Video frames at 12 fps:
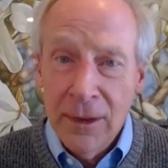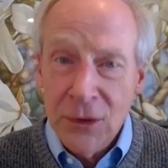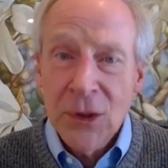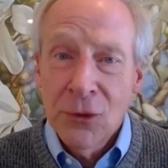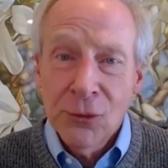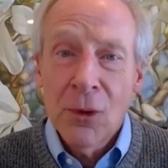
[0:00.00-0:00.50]

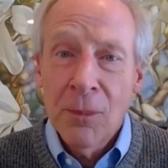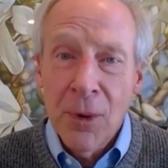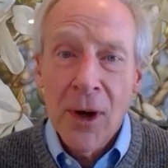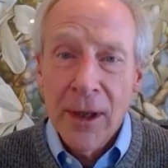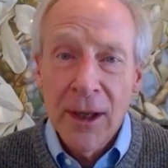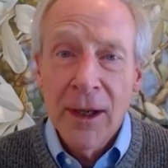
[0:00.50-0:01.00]
central
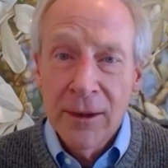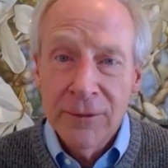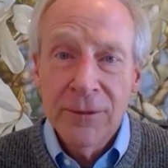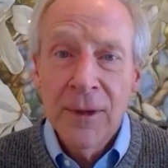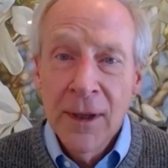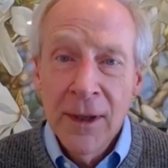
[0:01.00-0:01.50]
part
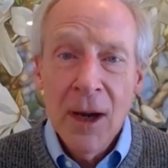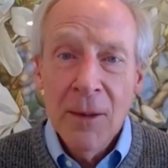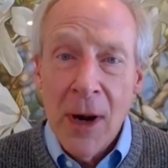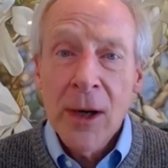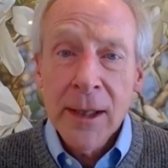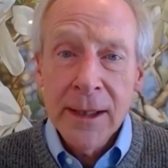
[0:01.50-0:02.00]
of
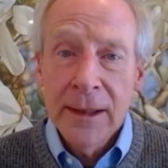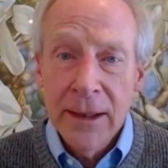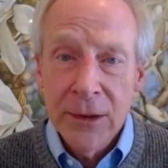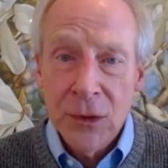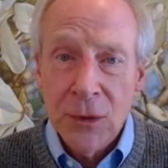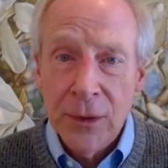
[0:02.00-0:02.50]
American
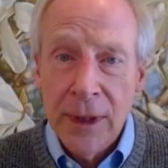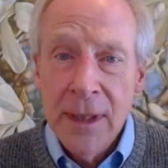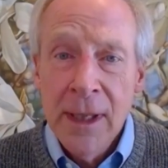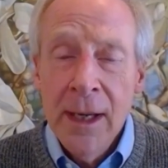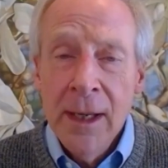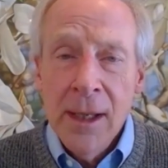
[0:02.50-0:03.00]
history,